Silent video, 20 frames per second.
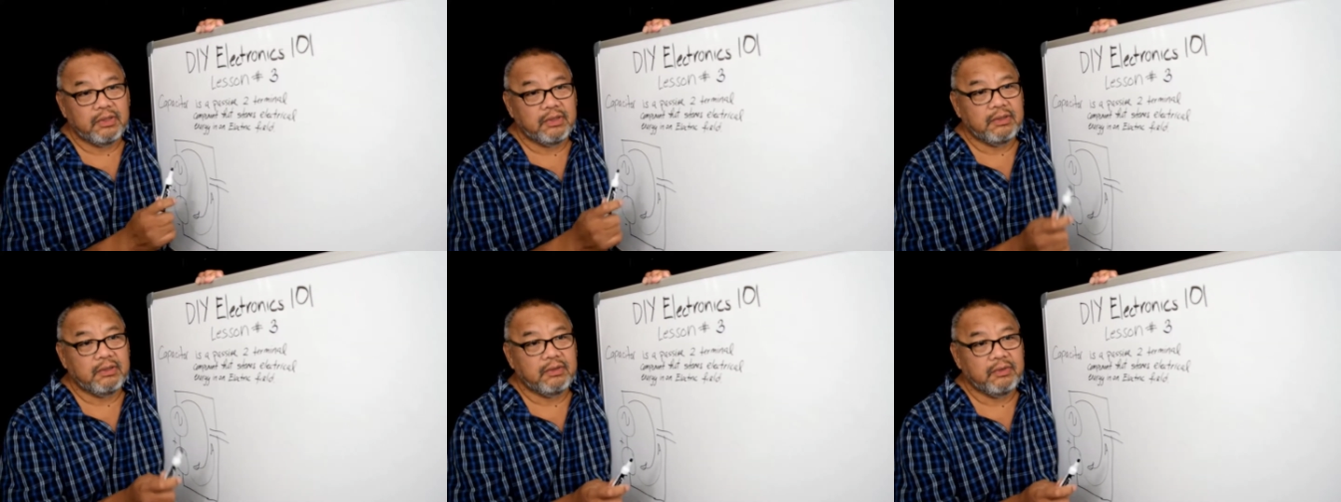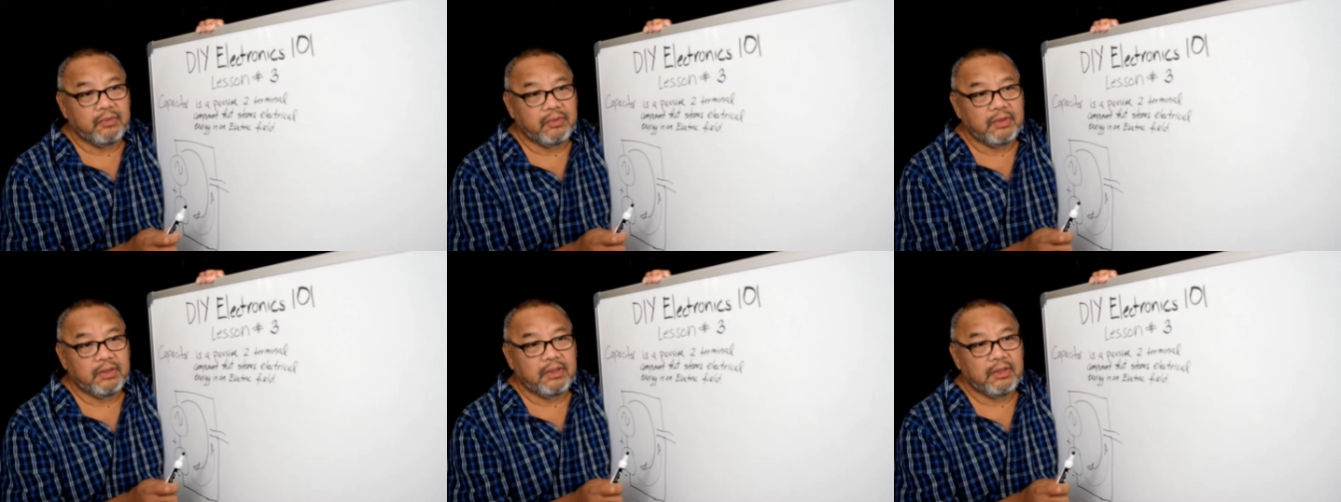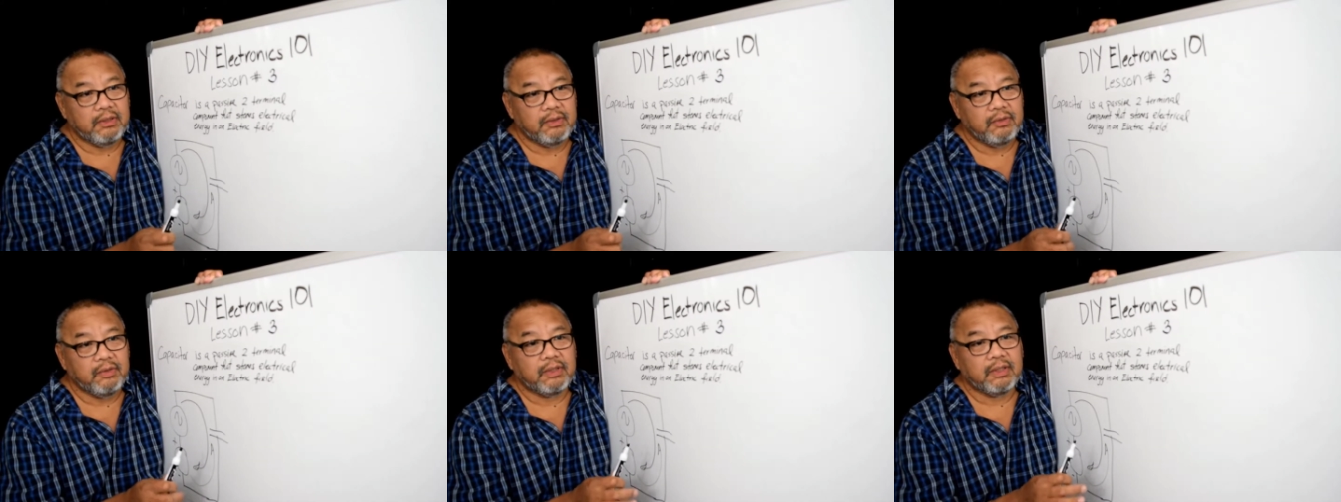
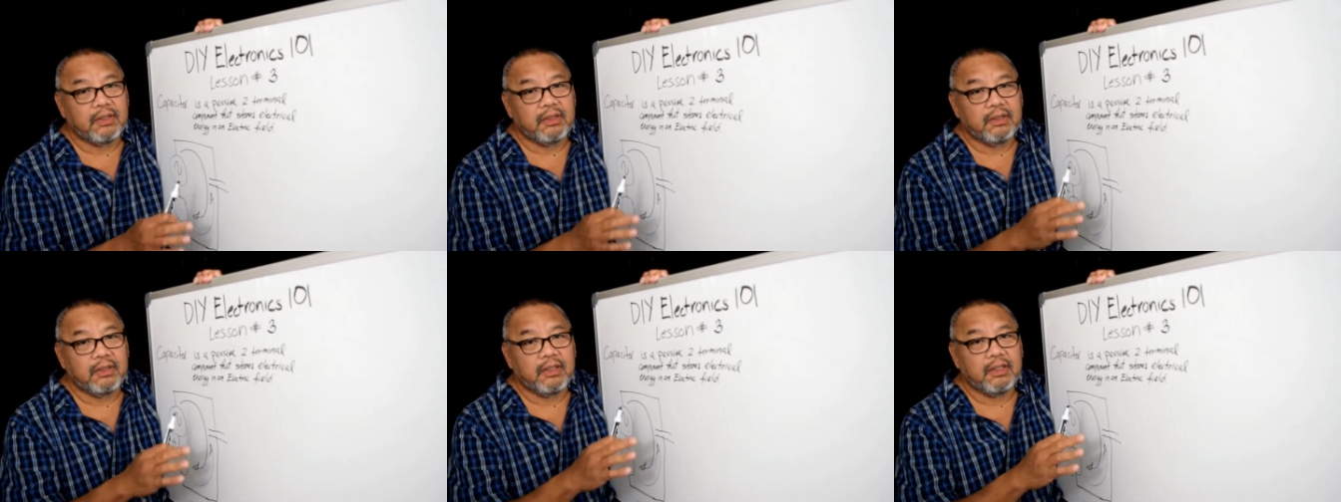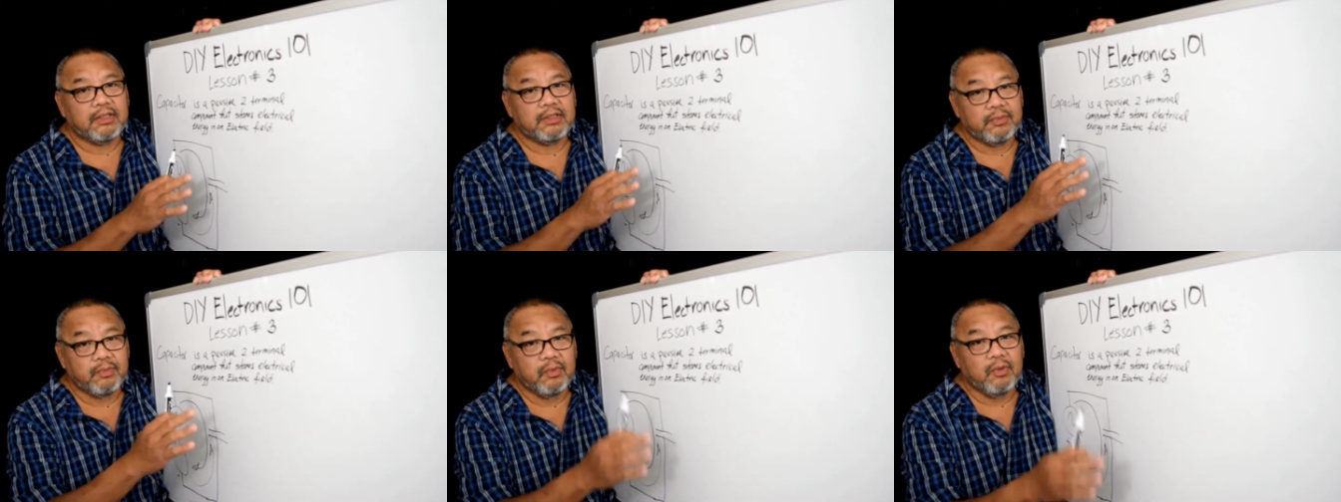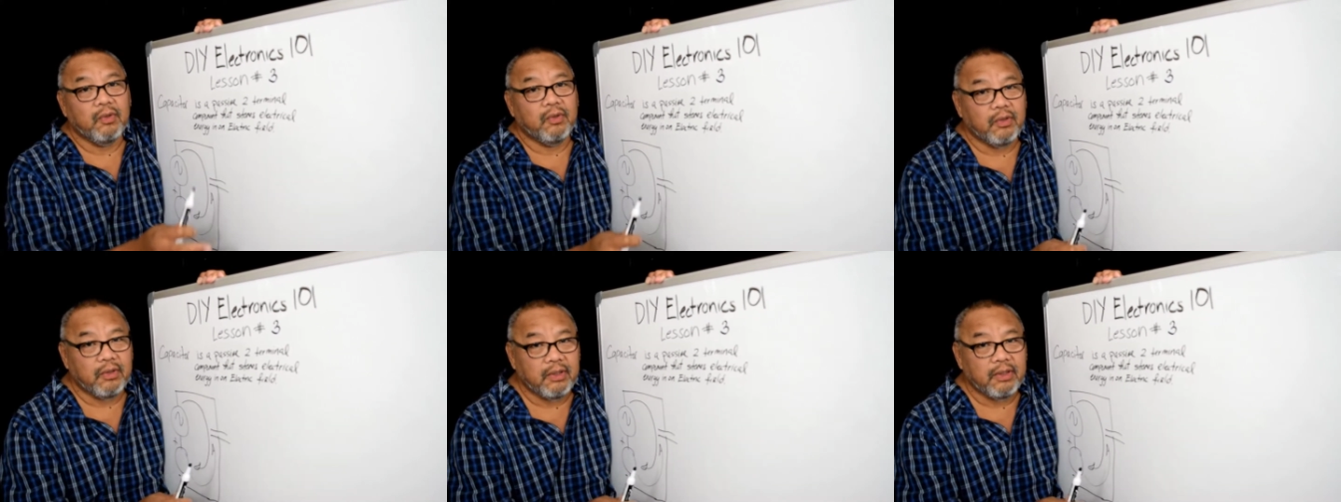you can
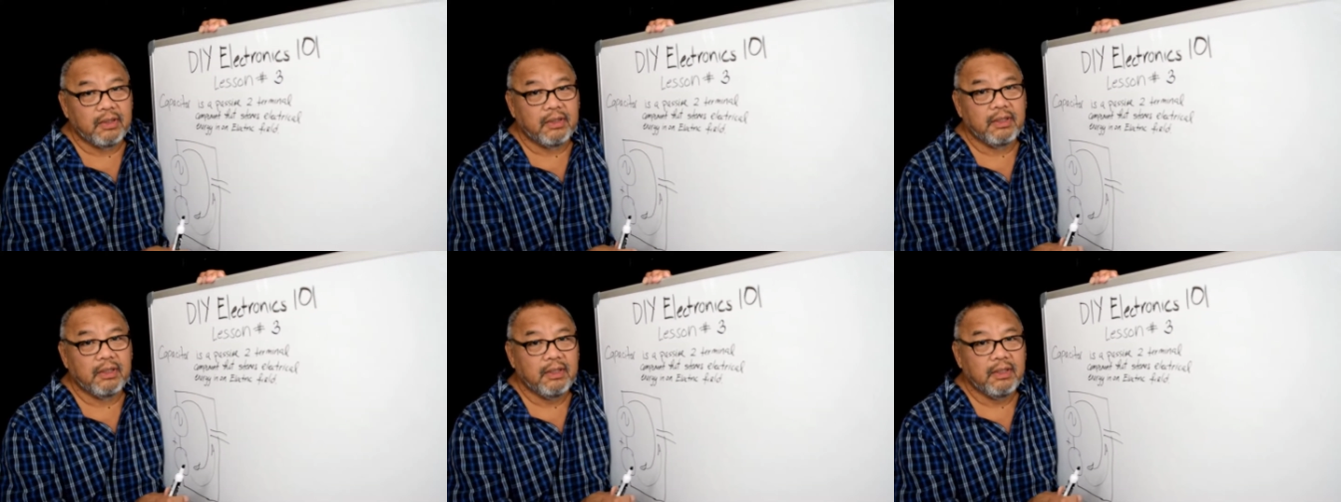explore,